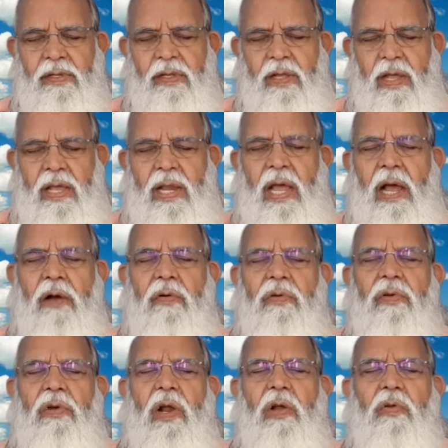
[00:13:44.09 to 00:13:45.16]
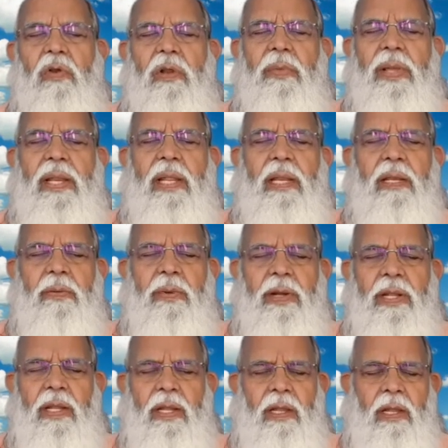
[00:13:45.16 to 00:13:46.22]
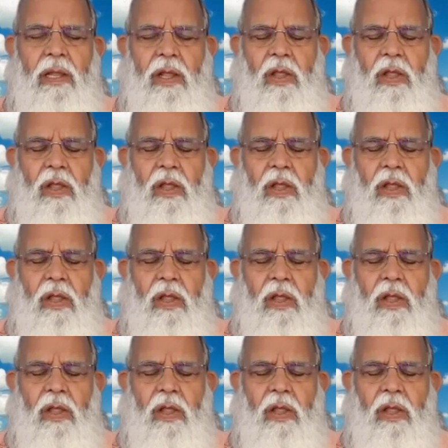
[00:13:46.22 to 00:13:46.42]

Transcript: And how not to remain anybody?